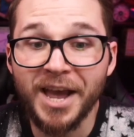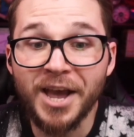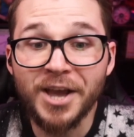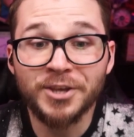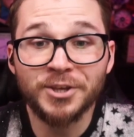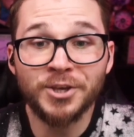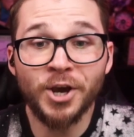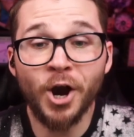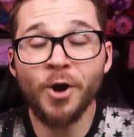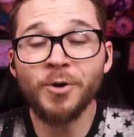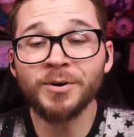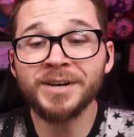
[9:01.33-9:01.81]

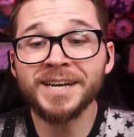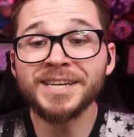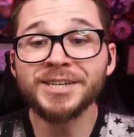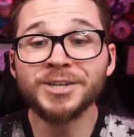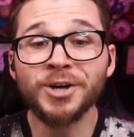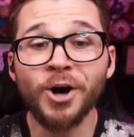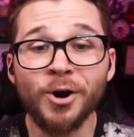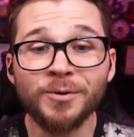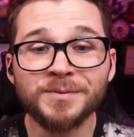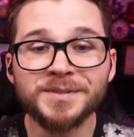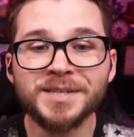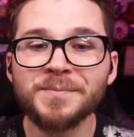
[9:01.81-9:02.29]
Yo, can
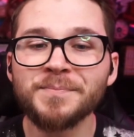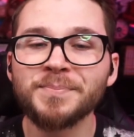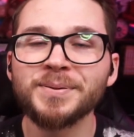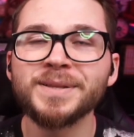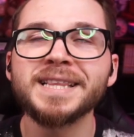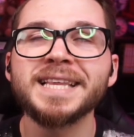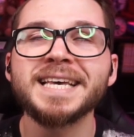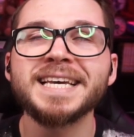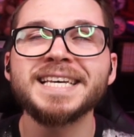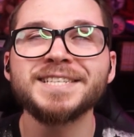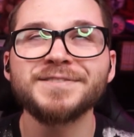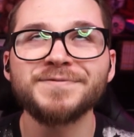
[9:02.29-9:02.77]
Gota
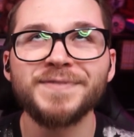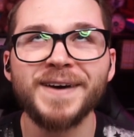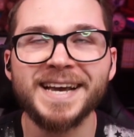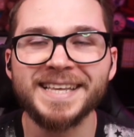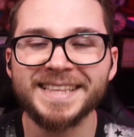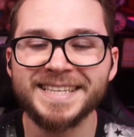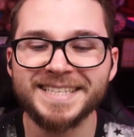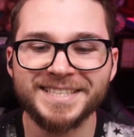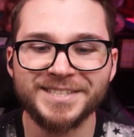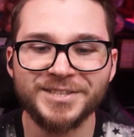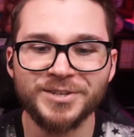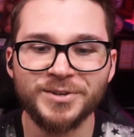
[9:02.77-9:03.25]
please fight
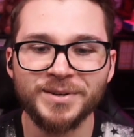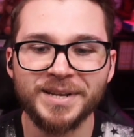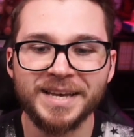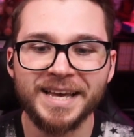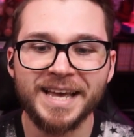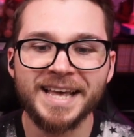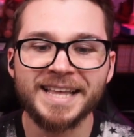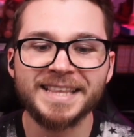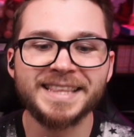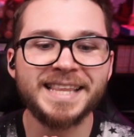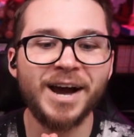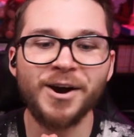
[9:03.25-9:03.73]
this dude?
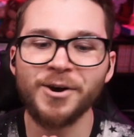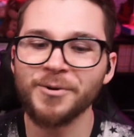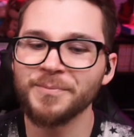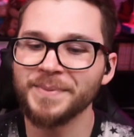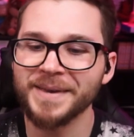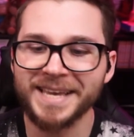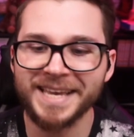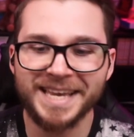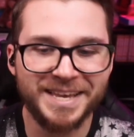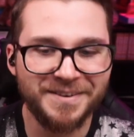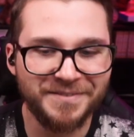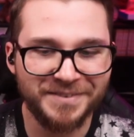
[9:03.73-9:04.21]
That would
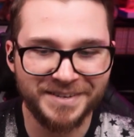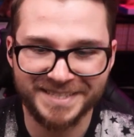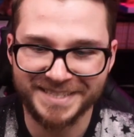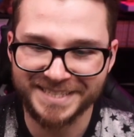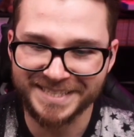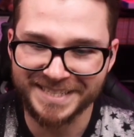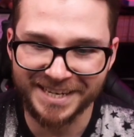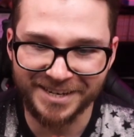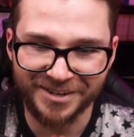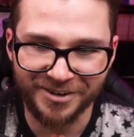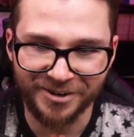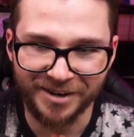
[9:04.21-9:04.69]
be even
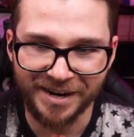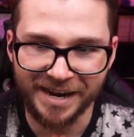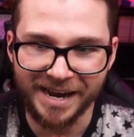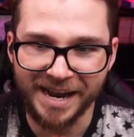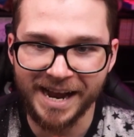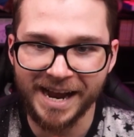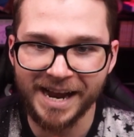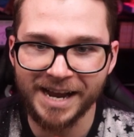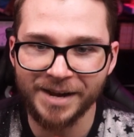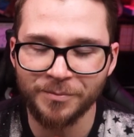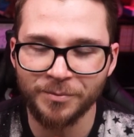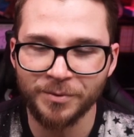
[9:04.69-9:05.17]
sicker.
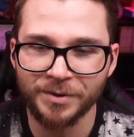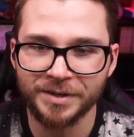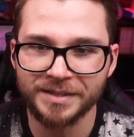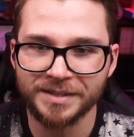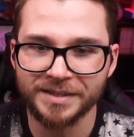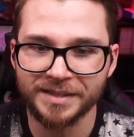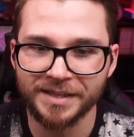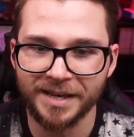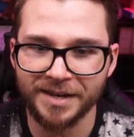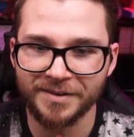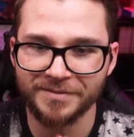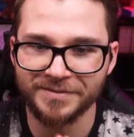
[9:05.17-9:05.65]
I would
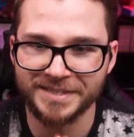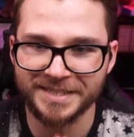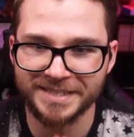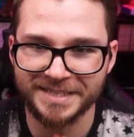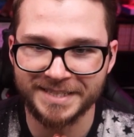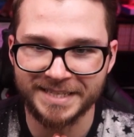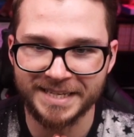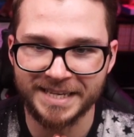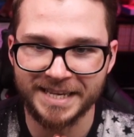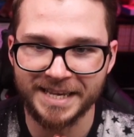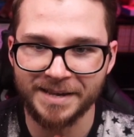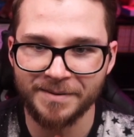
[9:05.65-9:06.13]
love to
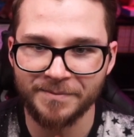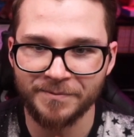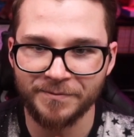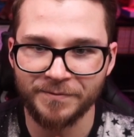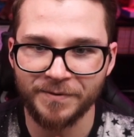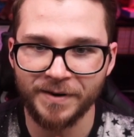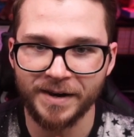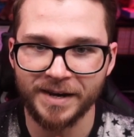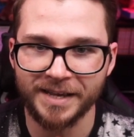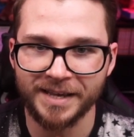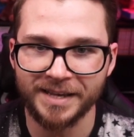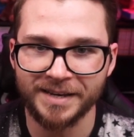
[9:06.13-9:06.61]
see him
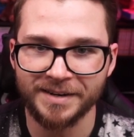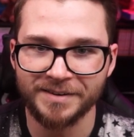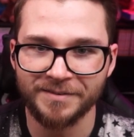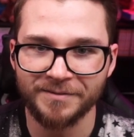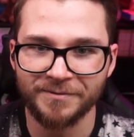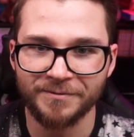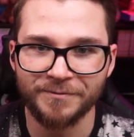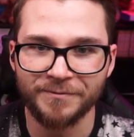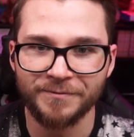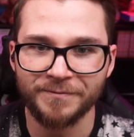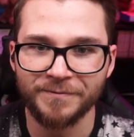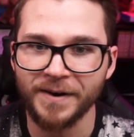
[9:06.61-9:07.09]
fucking
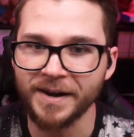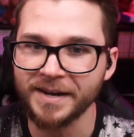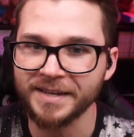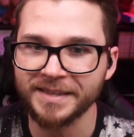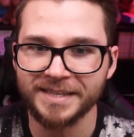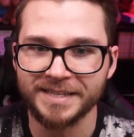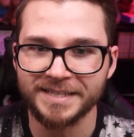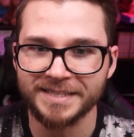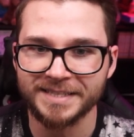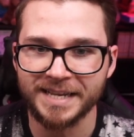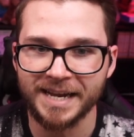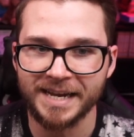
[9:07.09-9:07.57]
fuck
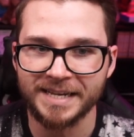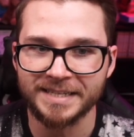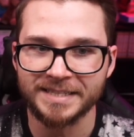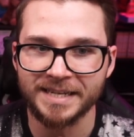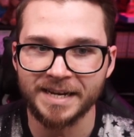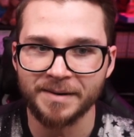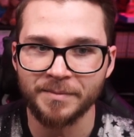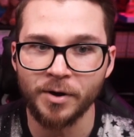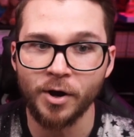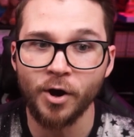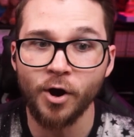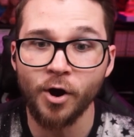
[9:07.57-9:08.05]
these guys
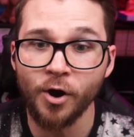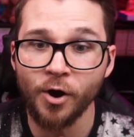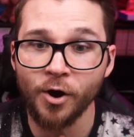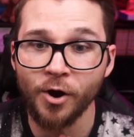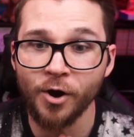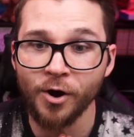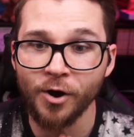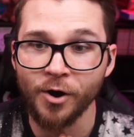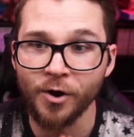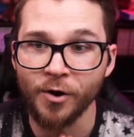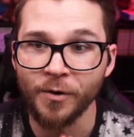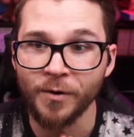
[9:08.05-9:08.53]
up.
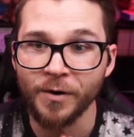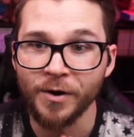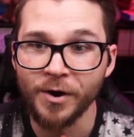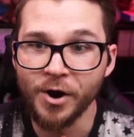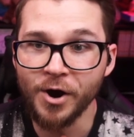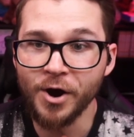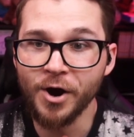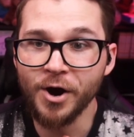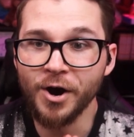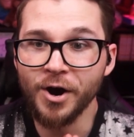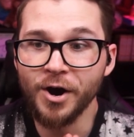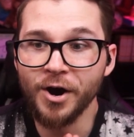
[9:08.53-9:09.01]
Oh,
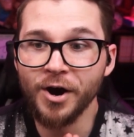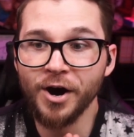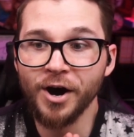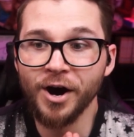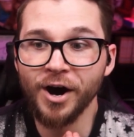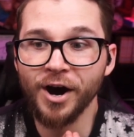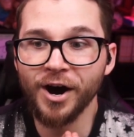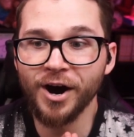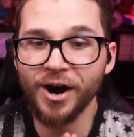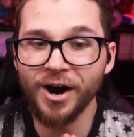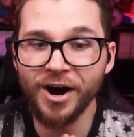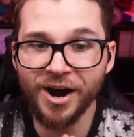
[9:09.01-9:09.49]

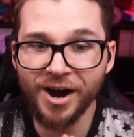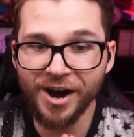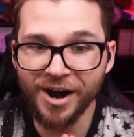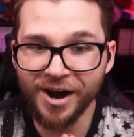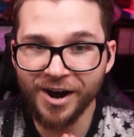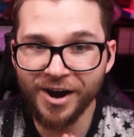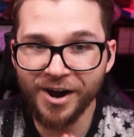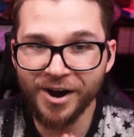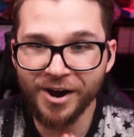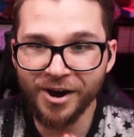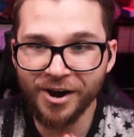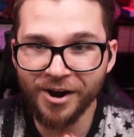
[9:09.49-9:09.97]

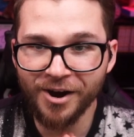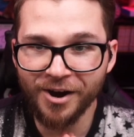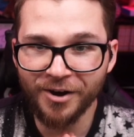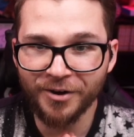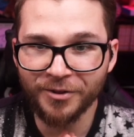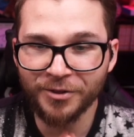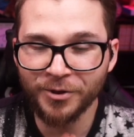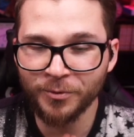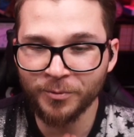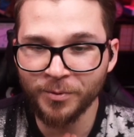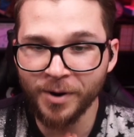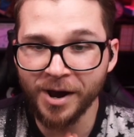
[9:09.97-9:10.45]
oh,
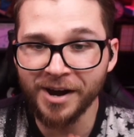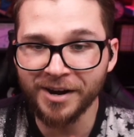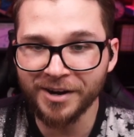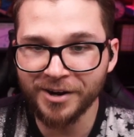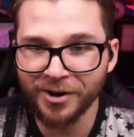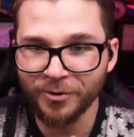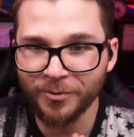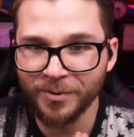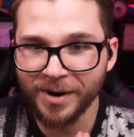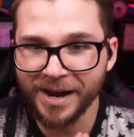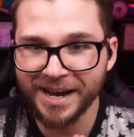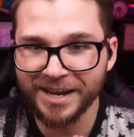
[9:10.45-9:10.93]
the
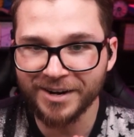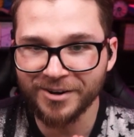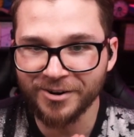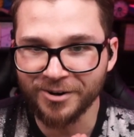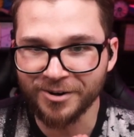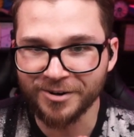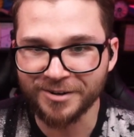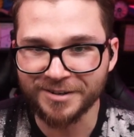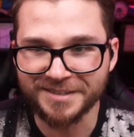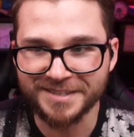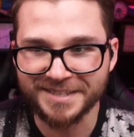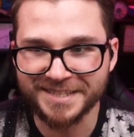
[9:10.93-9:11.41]
Ranga
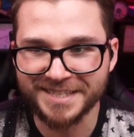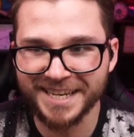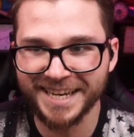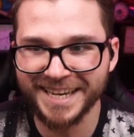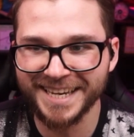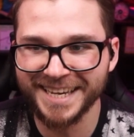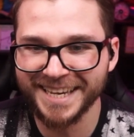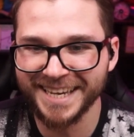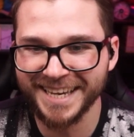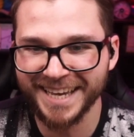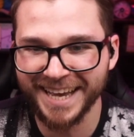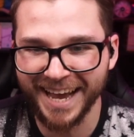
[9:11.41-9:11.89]
Riders.
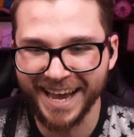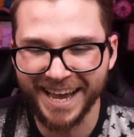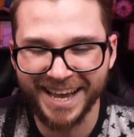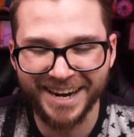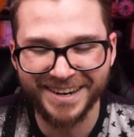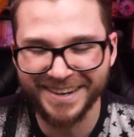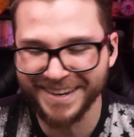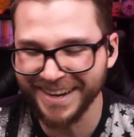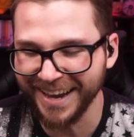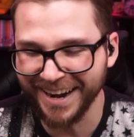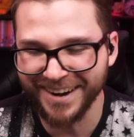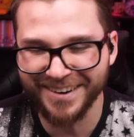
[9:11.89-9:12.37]

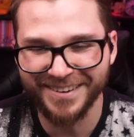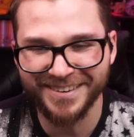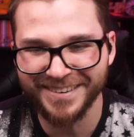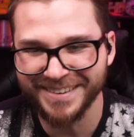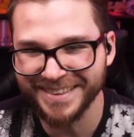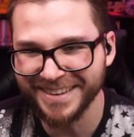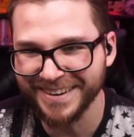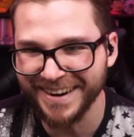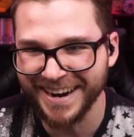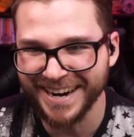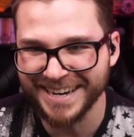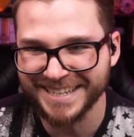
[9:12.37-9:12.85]
I don't know what
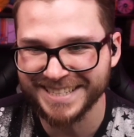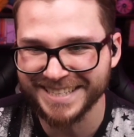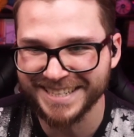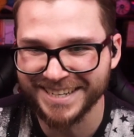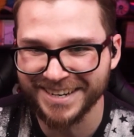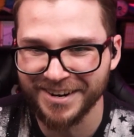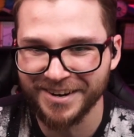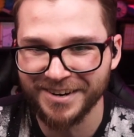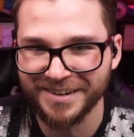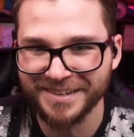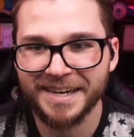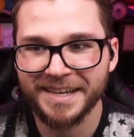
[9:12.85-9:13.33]
they're actually
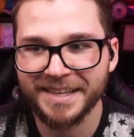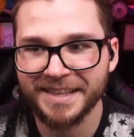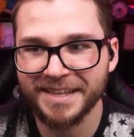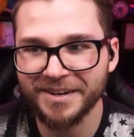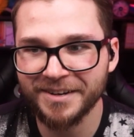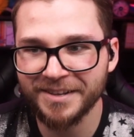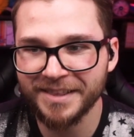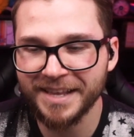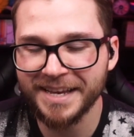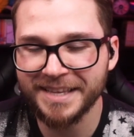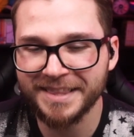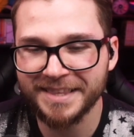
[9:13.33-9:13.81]
called.
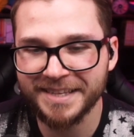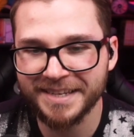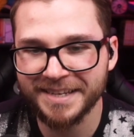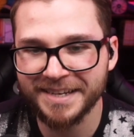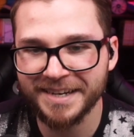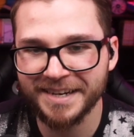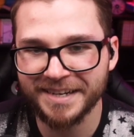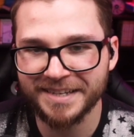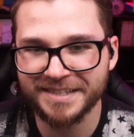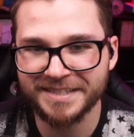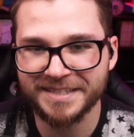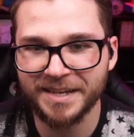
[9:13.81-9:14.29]
They're like
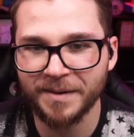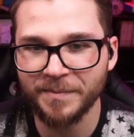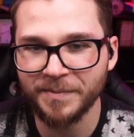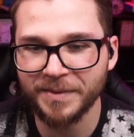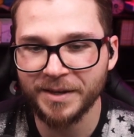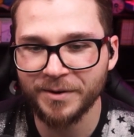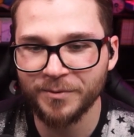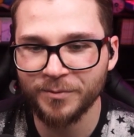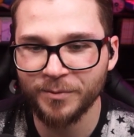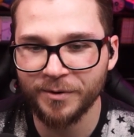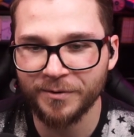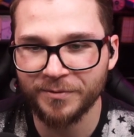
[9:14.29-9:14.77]
the
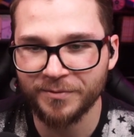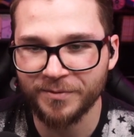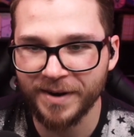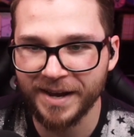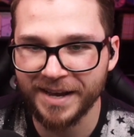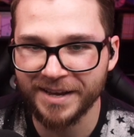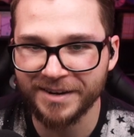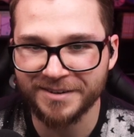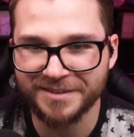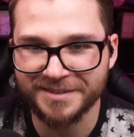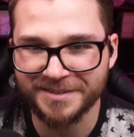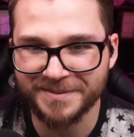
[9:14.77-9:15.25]
something wolf
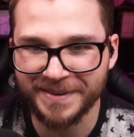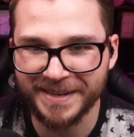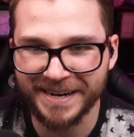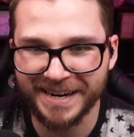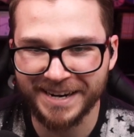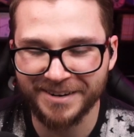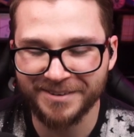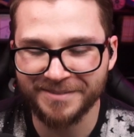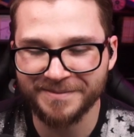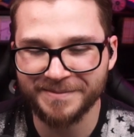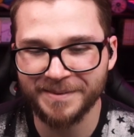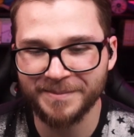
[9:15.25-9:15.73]
riders, man.
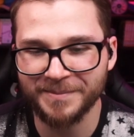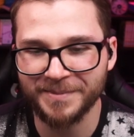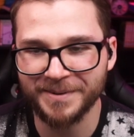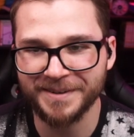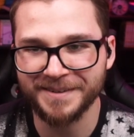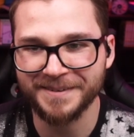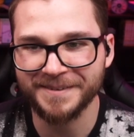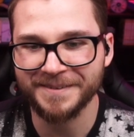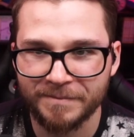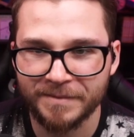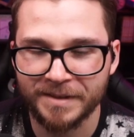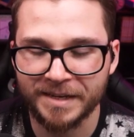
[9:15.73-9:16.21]
I don't
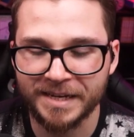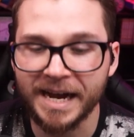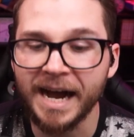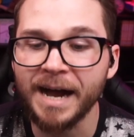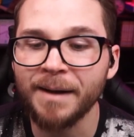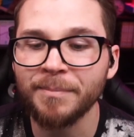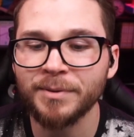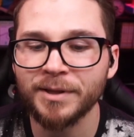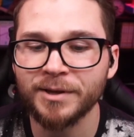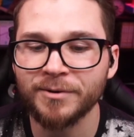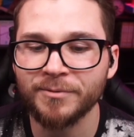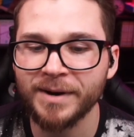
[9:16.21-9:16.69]
remember. The
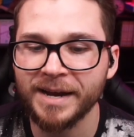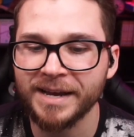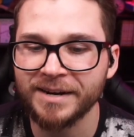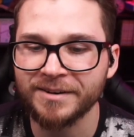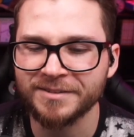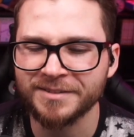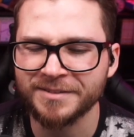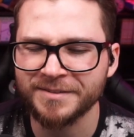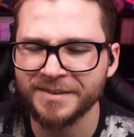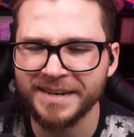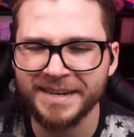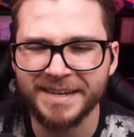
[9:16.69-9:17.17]
Goblin
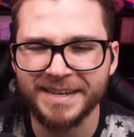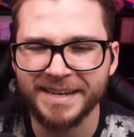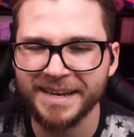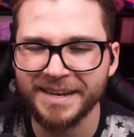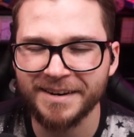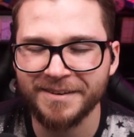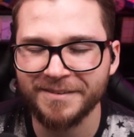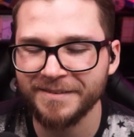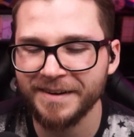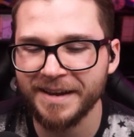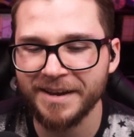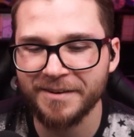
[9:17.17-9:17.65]
Riders, right?
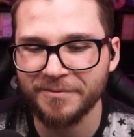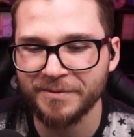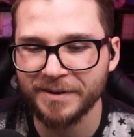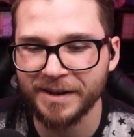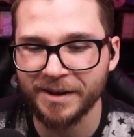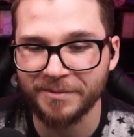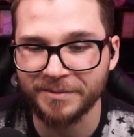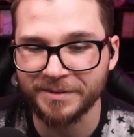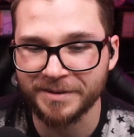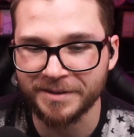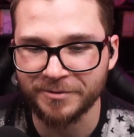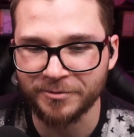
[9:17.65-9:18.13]
I
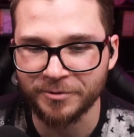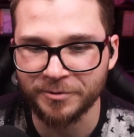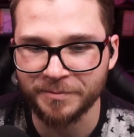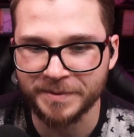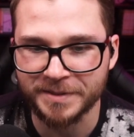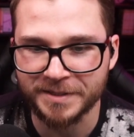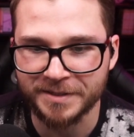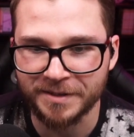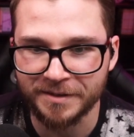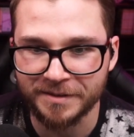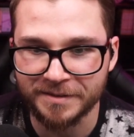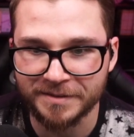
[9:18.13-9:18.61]
forgot what the group
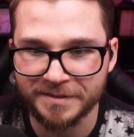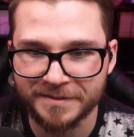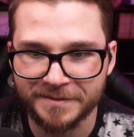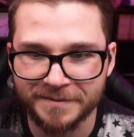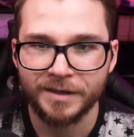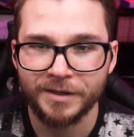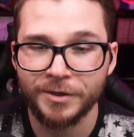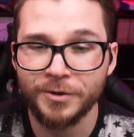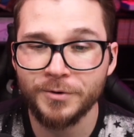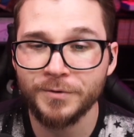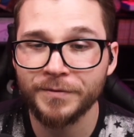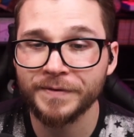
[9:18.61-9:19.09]
is called.
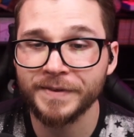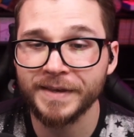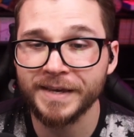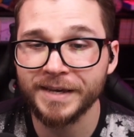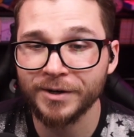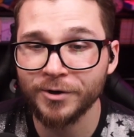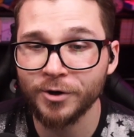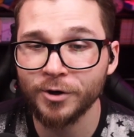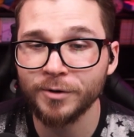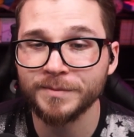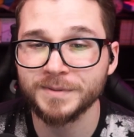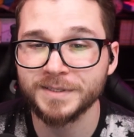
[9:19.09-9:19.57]
You
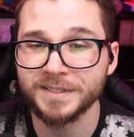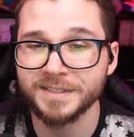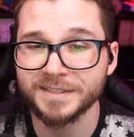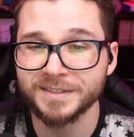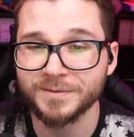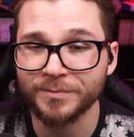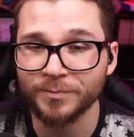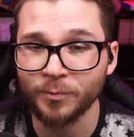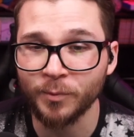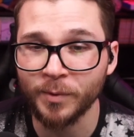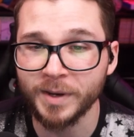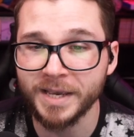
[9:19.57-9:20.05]
think
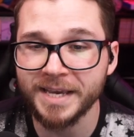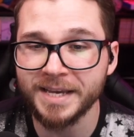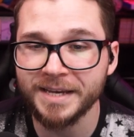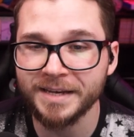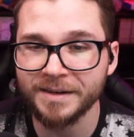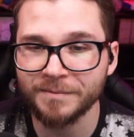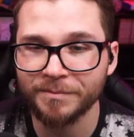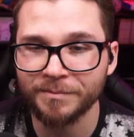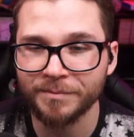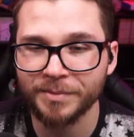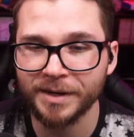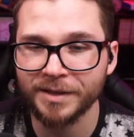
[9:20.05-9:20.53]
Gota's
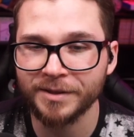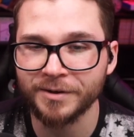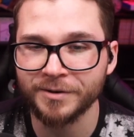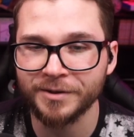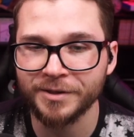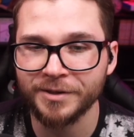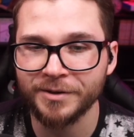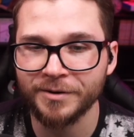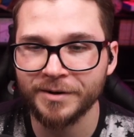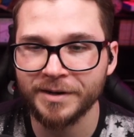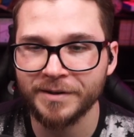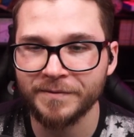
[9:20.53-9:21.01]
weak? Brother,
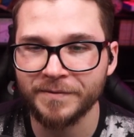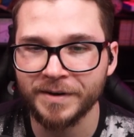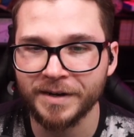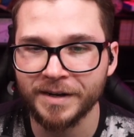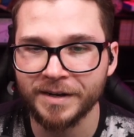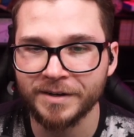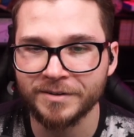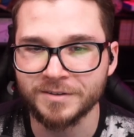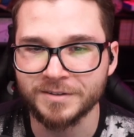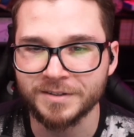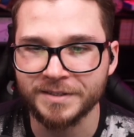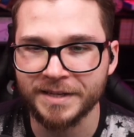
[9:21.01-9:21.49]
you don't even
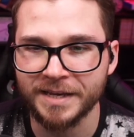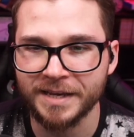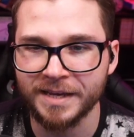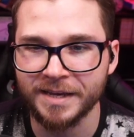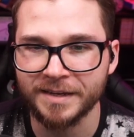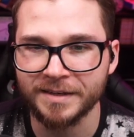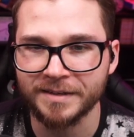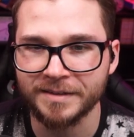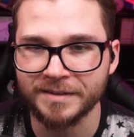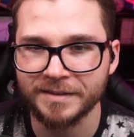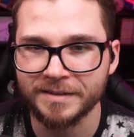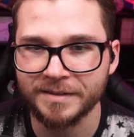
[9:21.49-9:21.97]

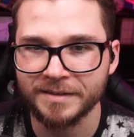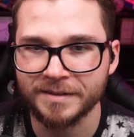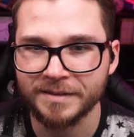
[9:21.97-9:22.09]
understand.